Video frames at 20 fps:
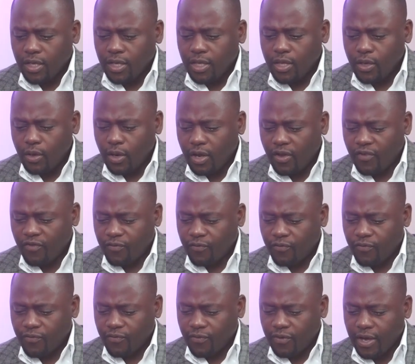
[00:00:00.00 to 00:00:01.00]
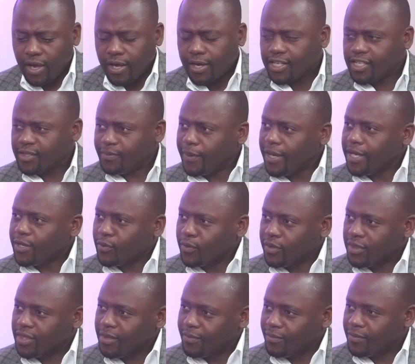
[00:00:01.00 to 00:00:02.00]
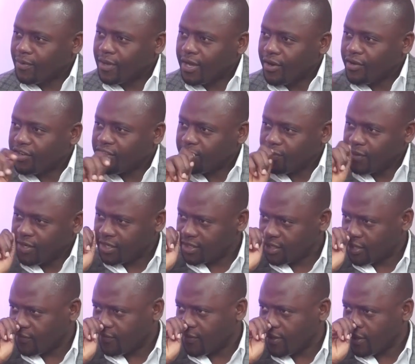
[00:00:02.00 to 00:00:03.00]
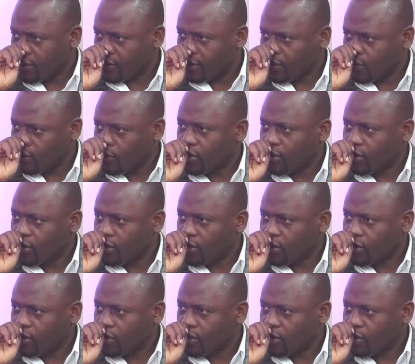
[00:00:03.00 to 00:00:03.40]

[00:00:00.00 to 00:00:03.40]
you have had a spat with the current Minister of Health,